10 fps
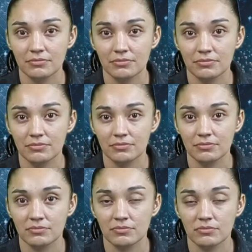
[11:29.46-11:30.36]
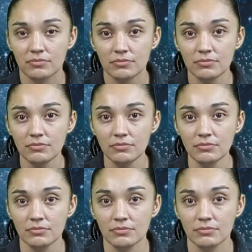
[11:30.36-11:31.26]

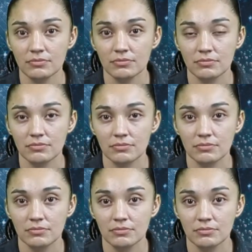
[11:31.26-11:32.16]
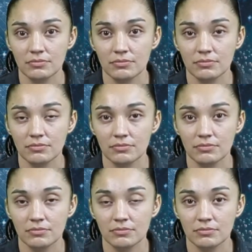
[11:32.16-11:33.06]

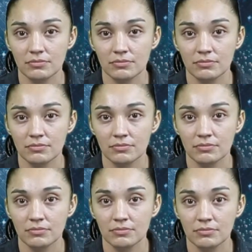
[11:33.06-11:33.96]
The person shown says nothing.